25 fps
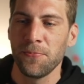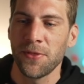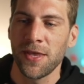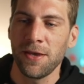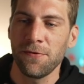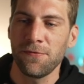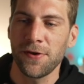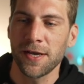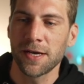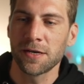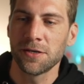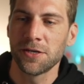
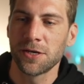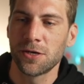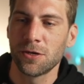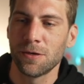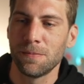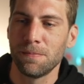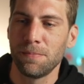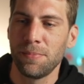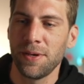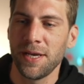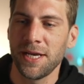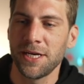If I'm going
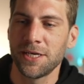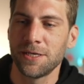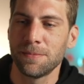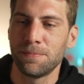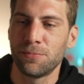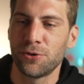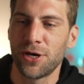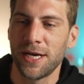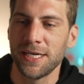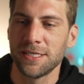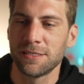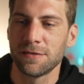to compare the
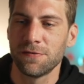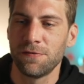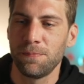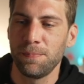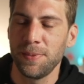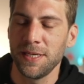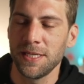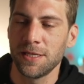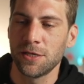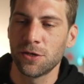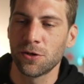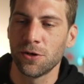price of
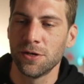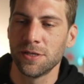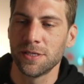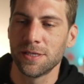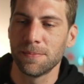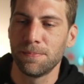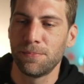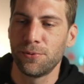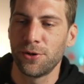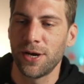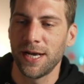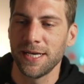Bitcoin,
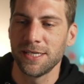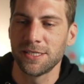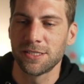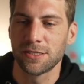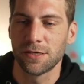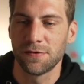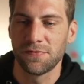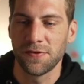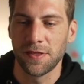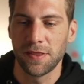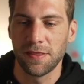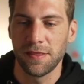the
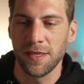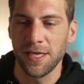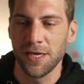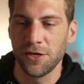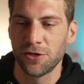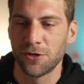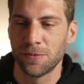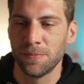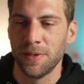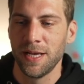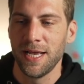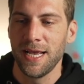price of
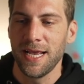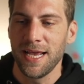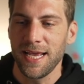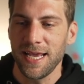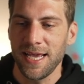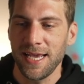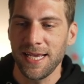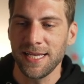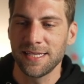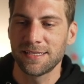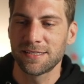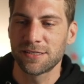Ethereum,
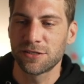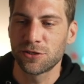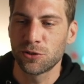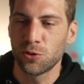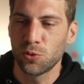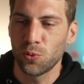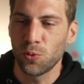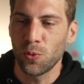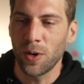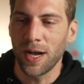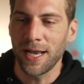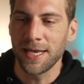it's
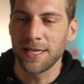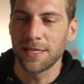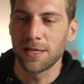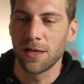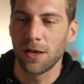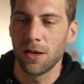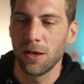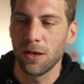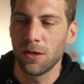quite